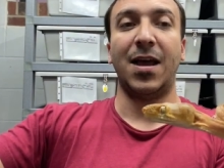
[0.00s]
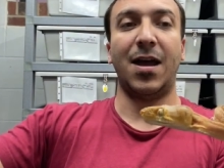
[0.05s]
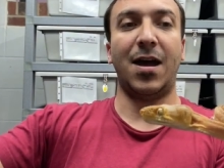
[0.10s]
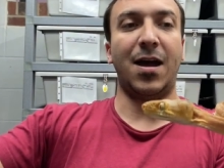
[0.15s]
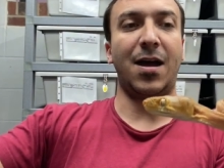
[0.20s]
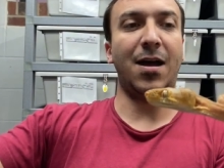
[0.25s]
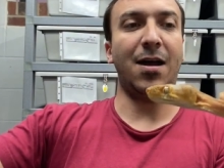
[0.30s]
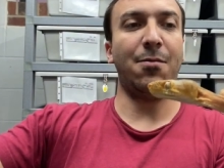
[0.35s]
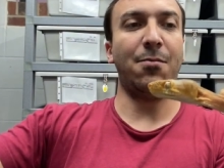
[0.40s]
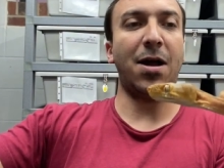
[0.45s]

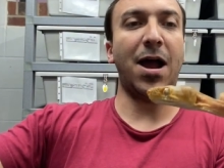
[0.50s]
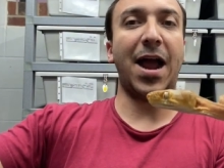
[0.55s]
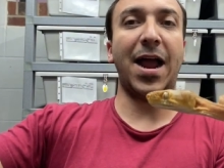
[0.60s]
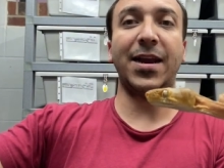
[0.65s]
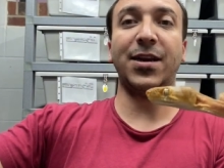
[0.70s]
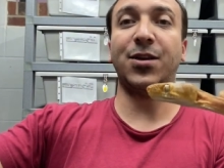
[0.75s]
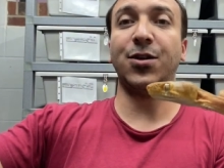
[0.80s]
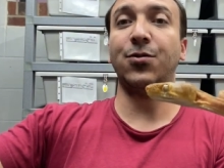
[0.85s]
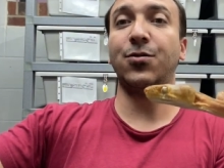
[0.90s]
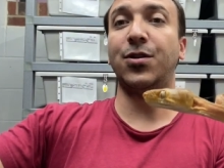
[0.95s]
Um, I
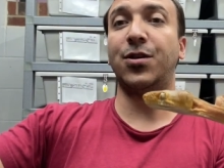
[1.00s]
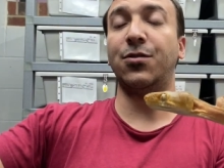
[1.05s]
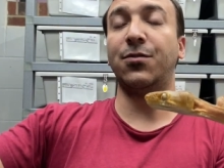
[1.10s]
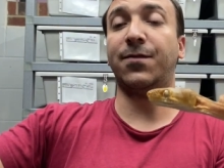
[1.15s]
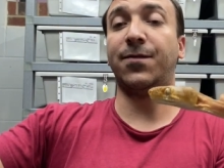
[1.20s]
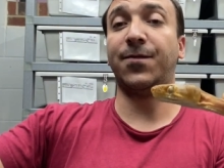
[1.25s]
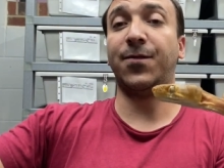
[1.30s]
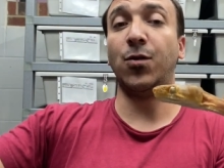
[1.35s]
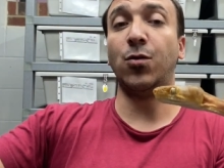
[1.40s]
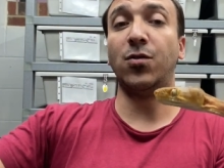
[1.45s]
do do
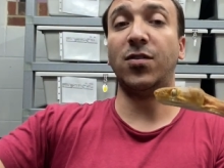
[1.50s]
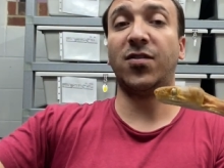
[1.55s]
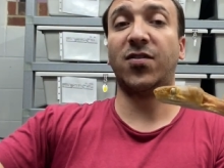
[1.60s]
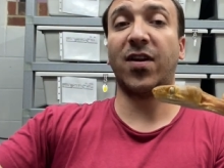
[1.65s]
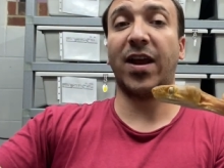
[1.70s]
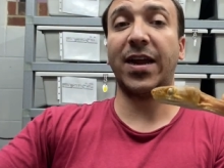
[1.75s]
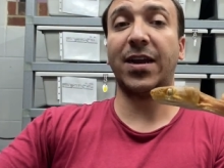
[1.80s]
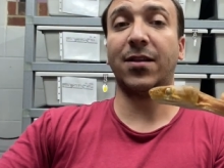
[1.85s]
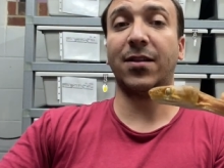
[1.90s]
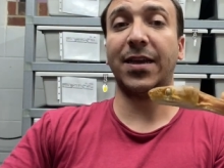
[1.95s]
food
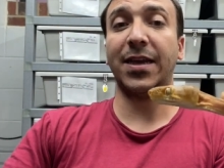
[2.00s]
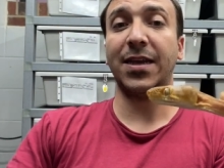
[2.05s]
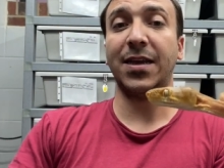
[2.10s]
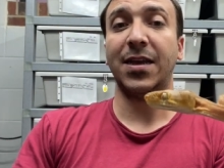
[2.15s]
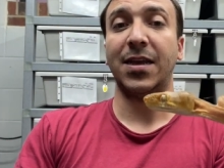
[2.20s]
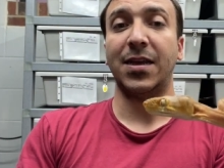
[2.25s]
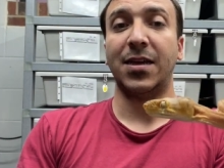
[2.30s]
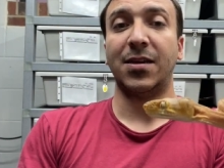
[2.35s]
cycling,